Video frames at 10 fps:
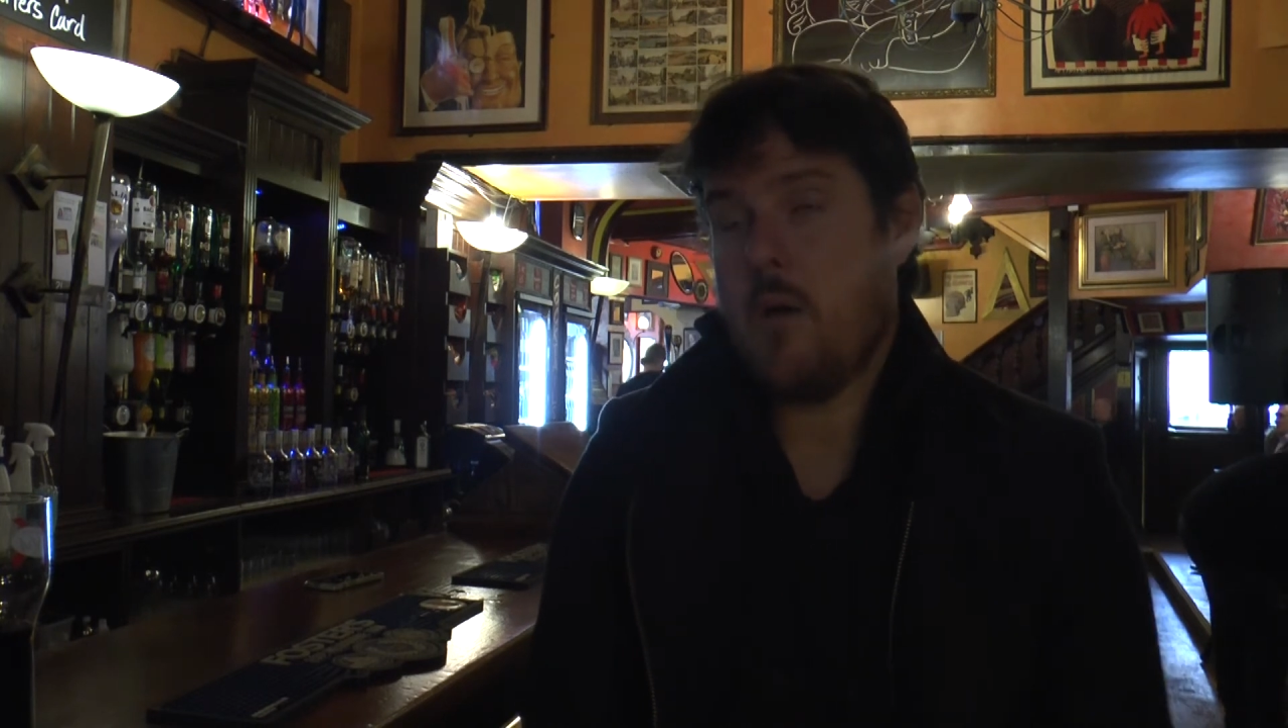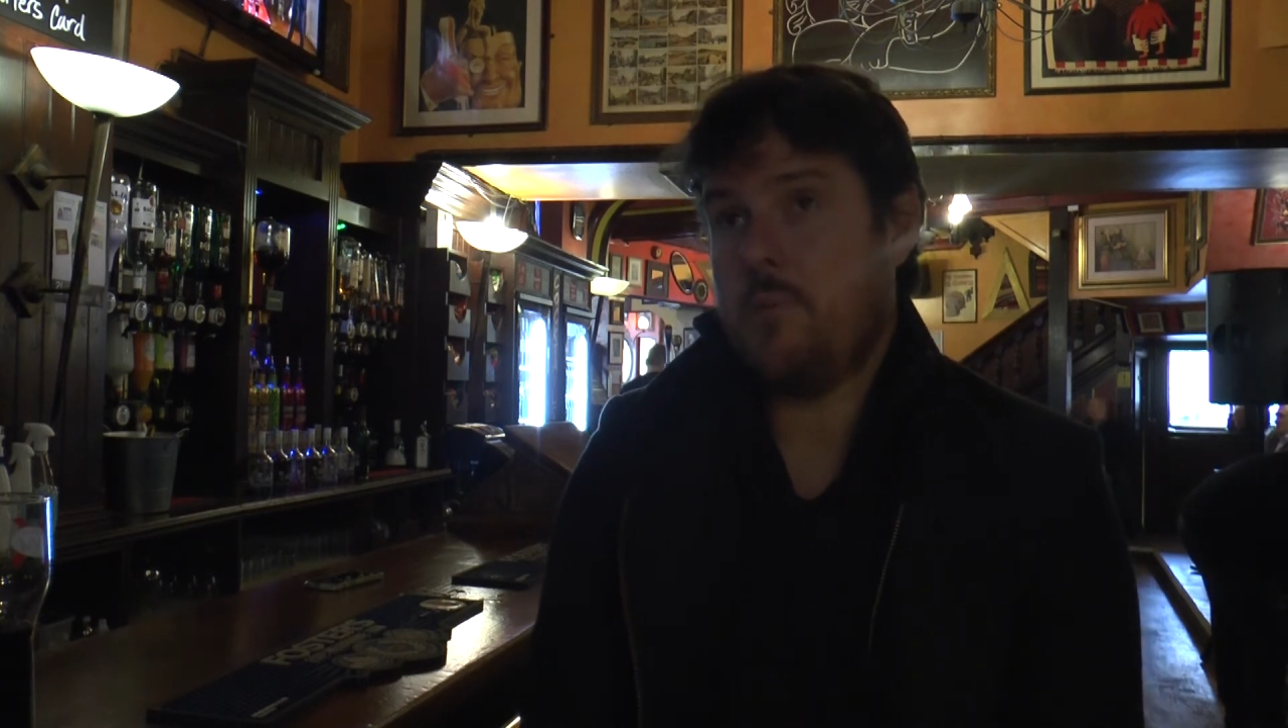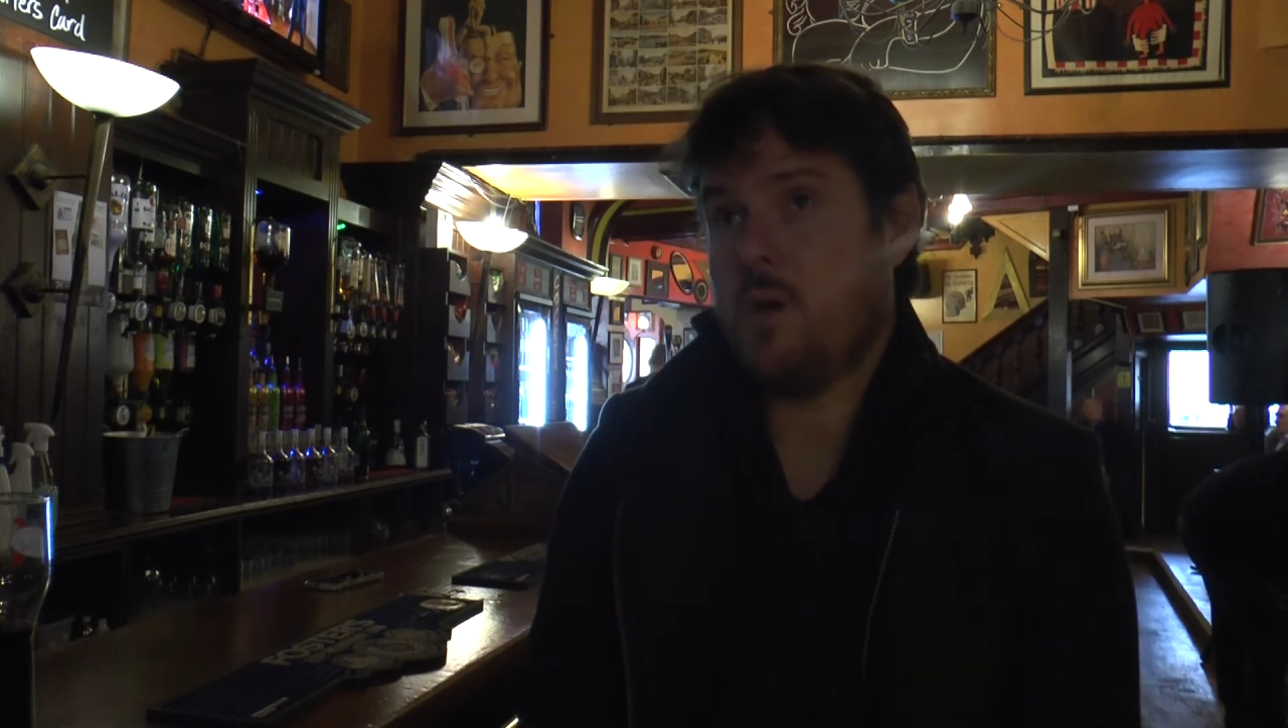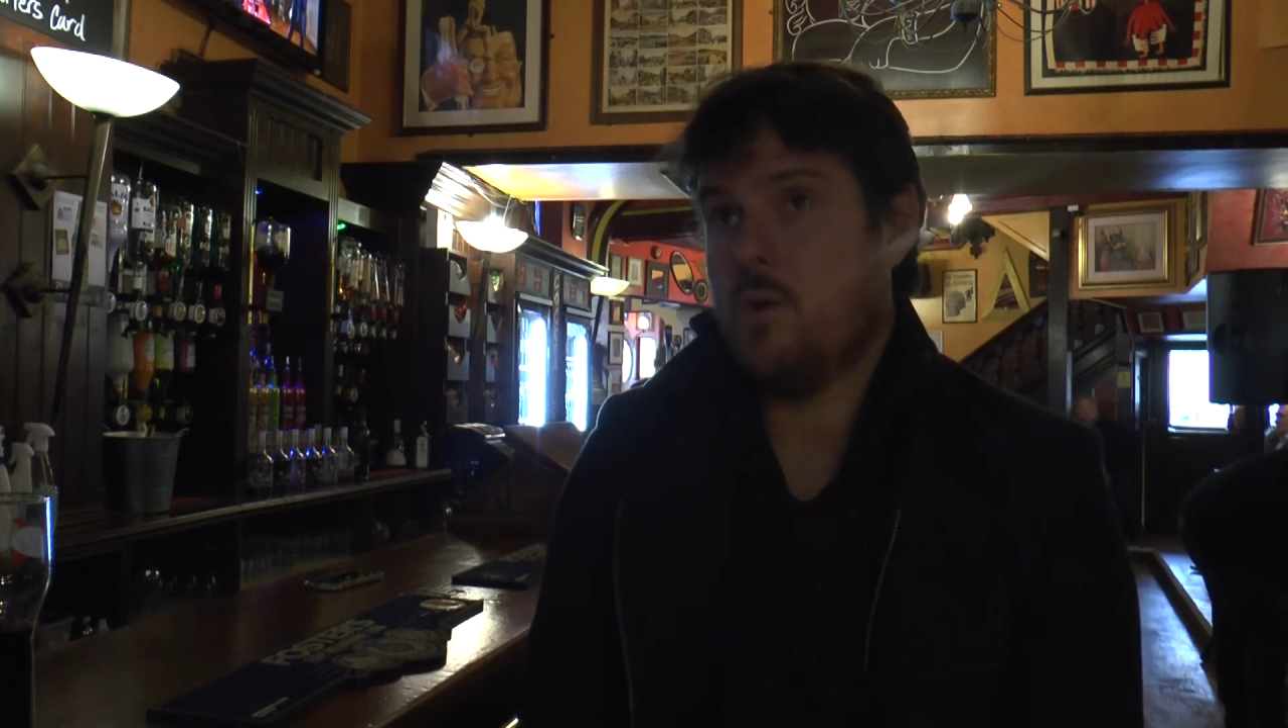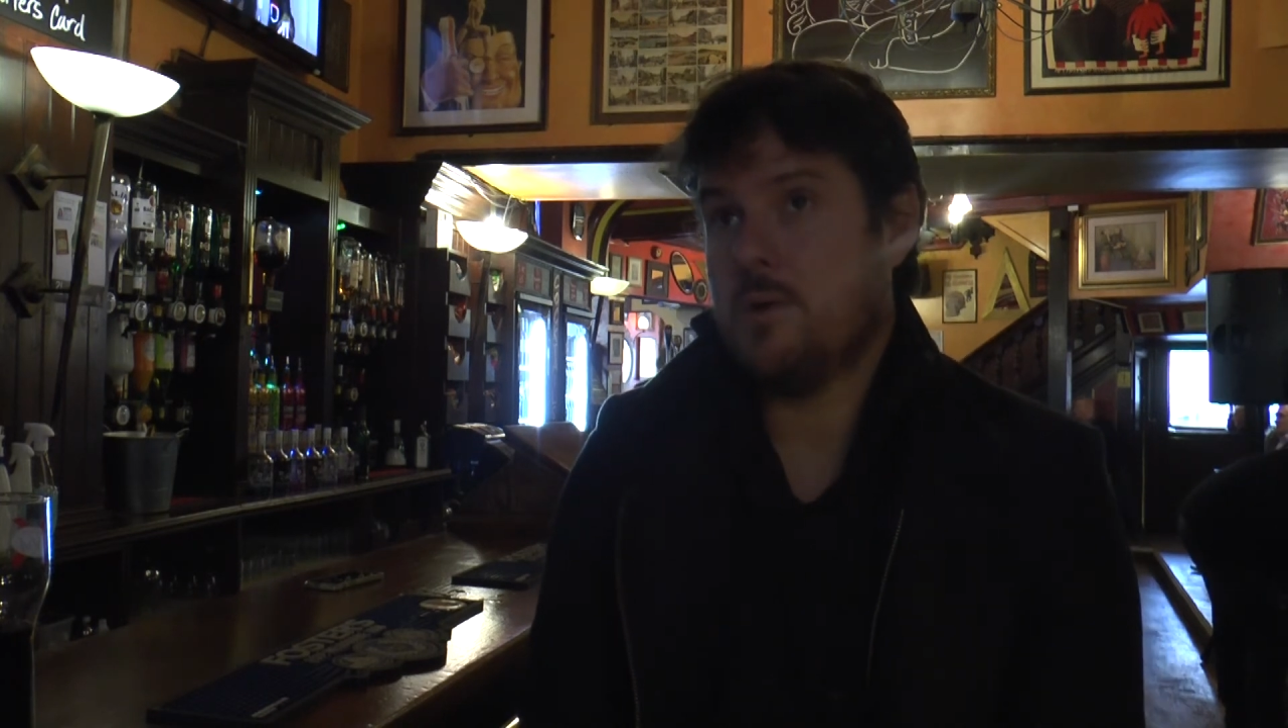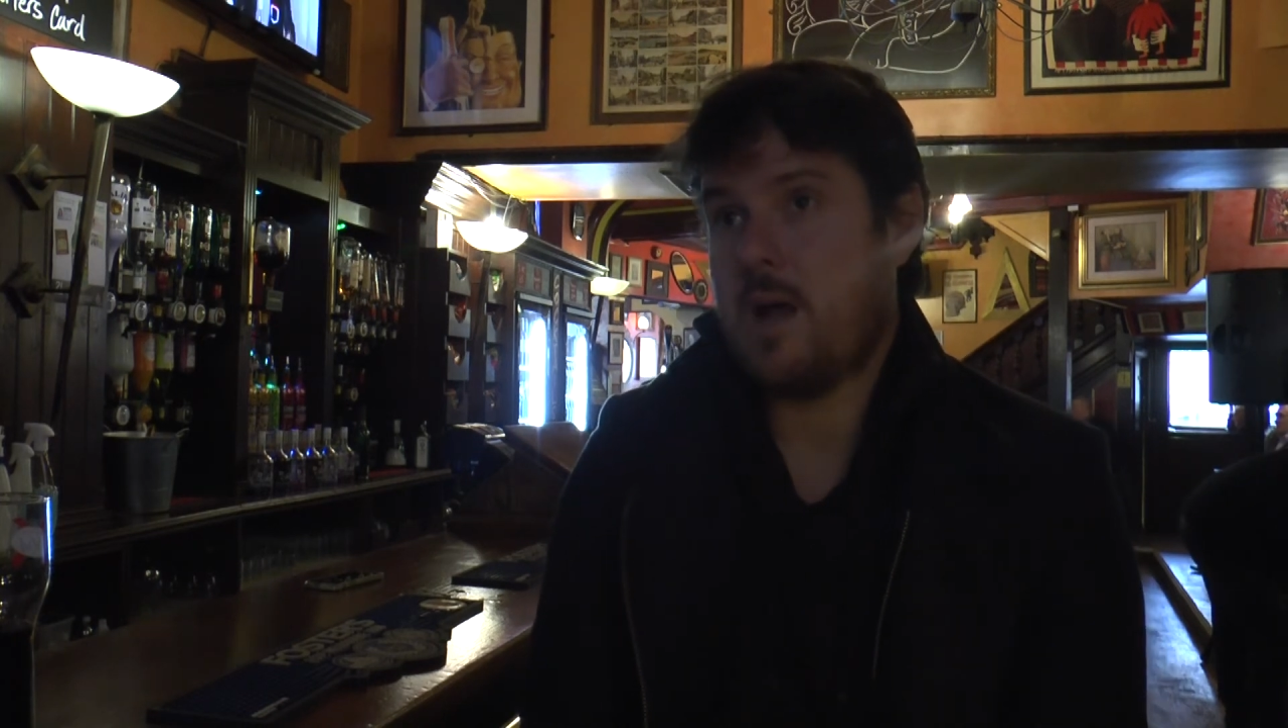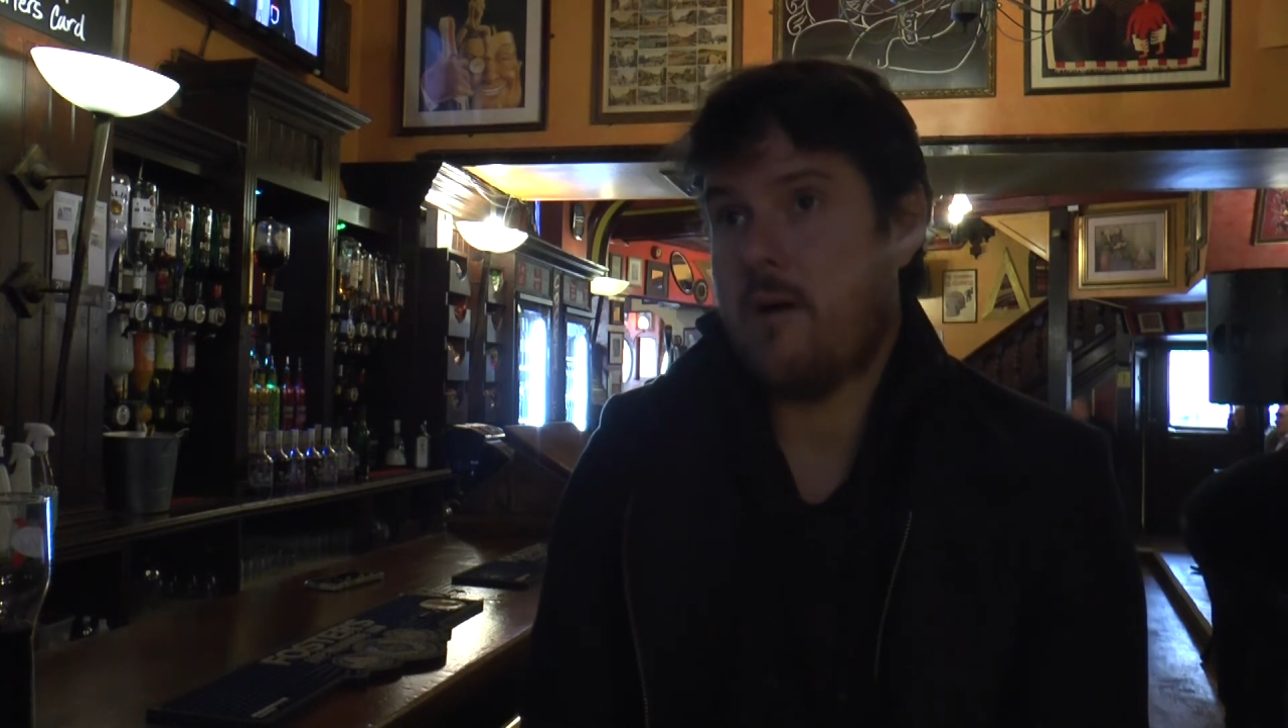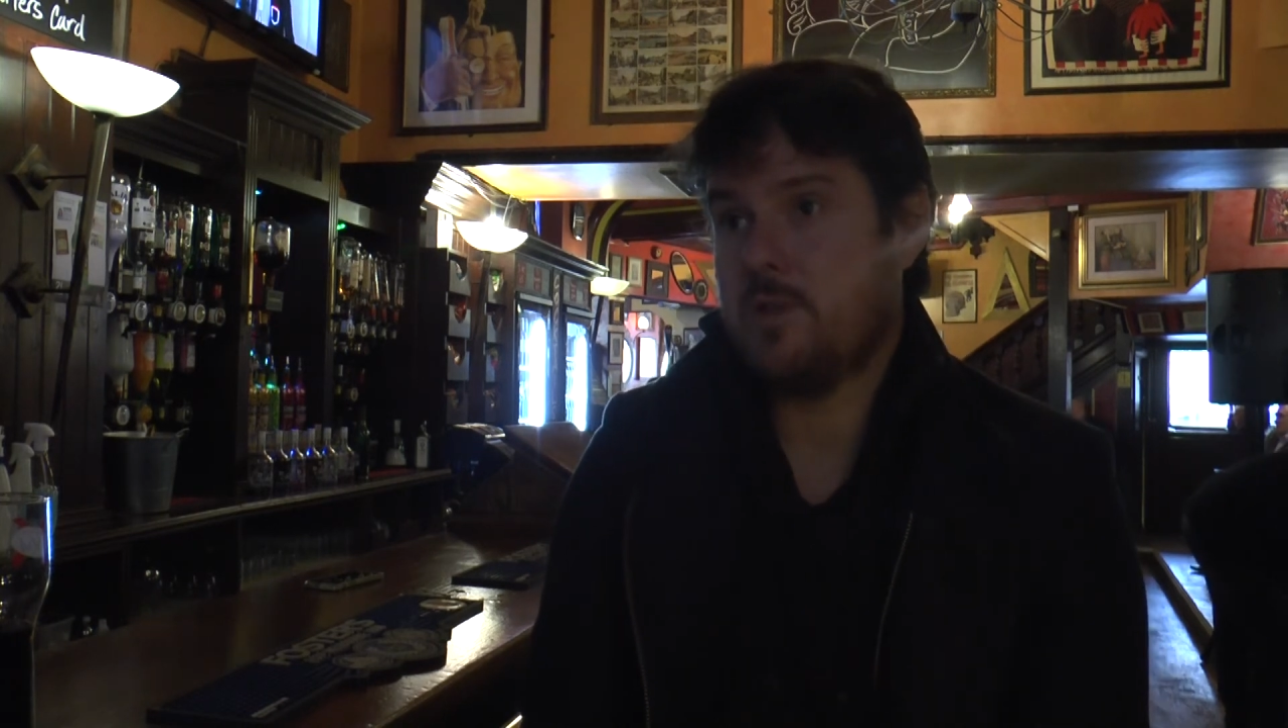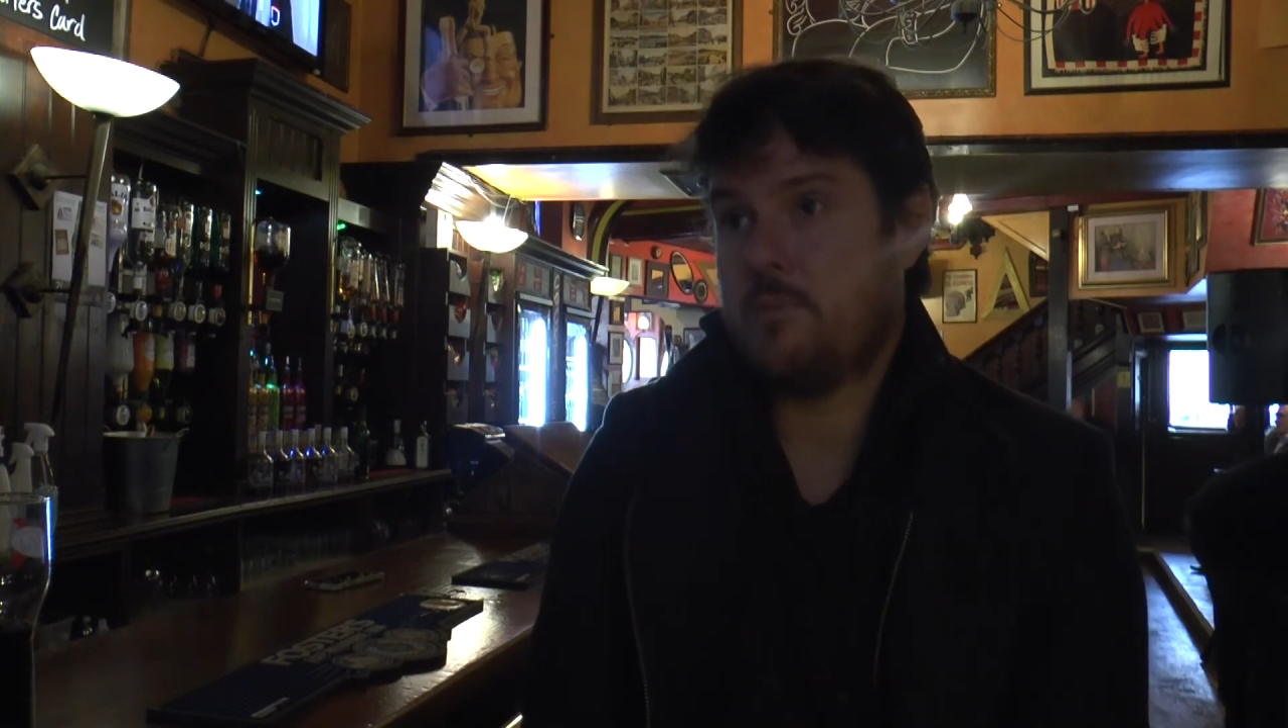because other